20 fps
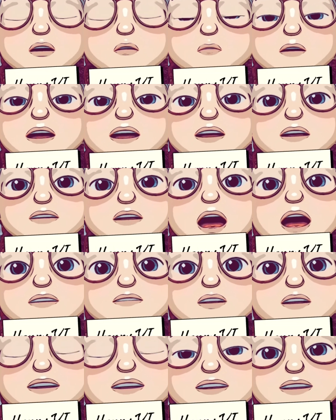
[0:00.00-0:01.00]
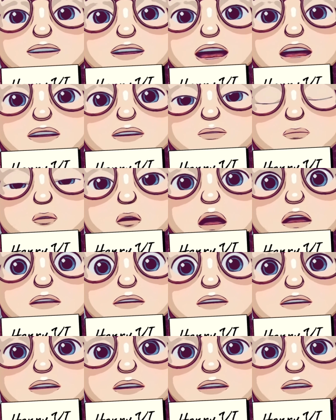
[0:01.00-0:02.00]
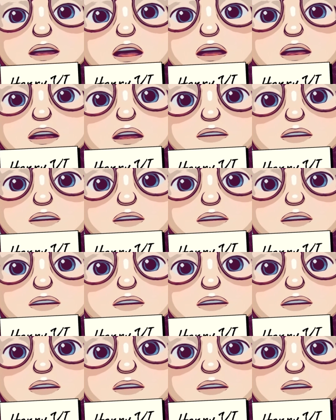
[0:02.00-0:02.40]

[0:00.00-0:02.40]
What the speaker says: we know that Henry VI was the son of